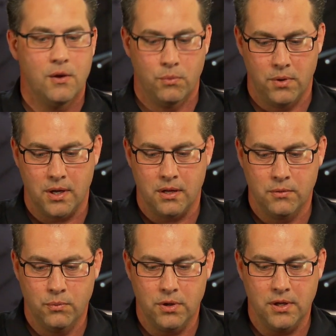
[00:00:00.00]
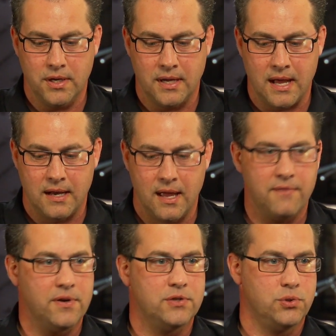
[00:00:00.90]
Well, we're looking at
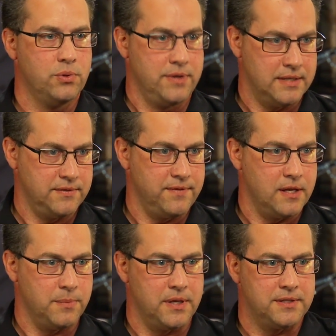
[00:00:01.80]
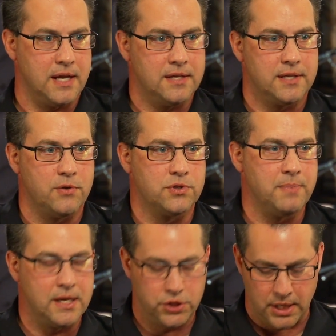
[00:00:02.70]
every tool that's available, as, as I was
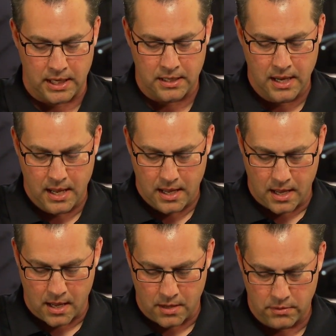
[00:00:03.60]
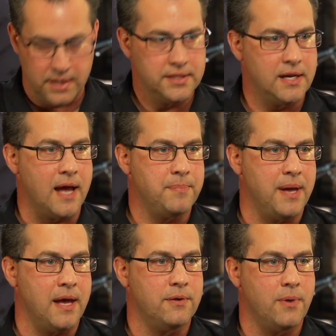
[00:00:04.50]
mentioning. Uh, let's hit
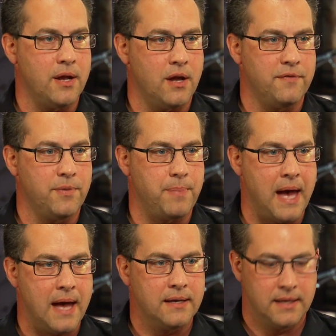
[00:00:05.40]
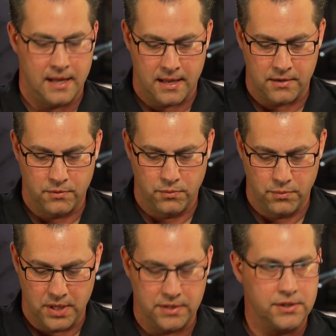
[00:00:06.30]
iPad right off the bat.
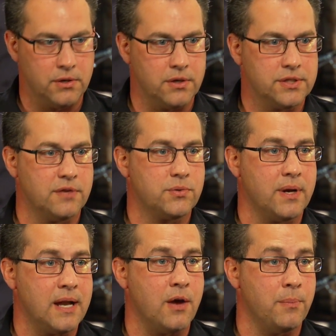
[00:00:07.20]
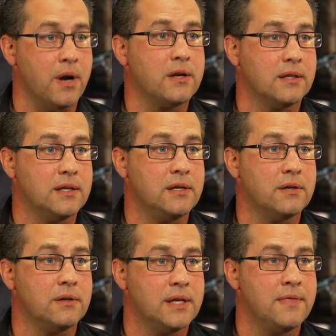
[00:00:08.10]
And we consider ourselves right now a market
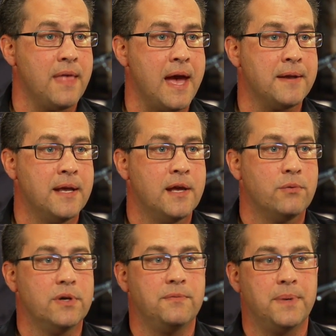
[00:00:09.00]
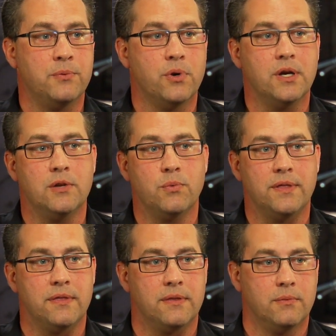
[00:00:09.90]
leader in that. We've been working
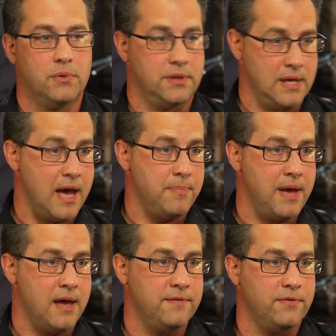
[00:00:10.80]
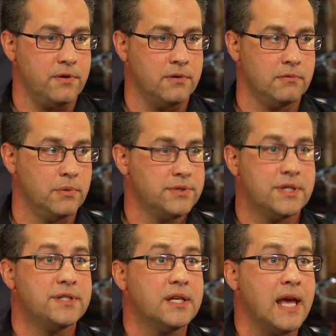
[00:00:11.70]
with, with the iPad for, well,
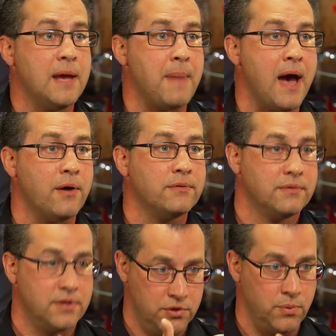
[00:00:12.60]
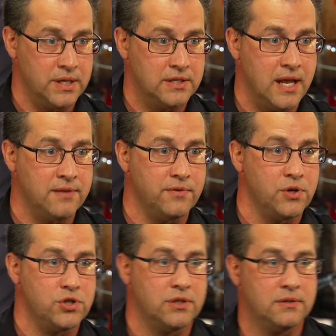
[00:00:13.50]
since it came out, the 2010
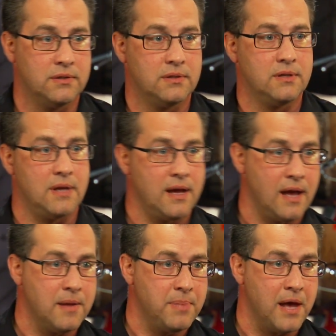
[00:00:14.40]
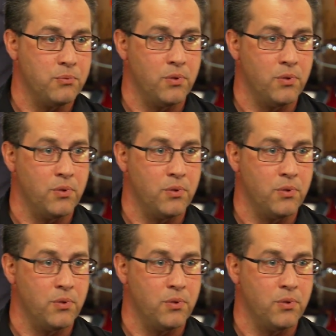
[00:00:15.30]
version, the iPad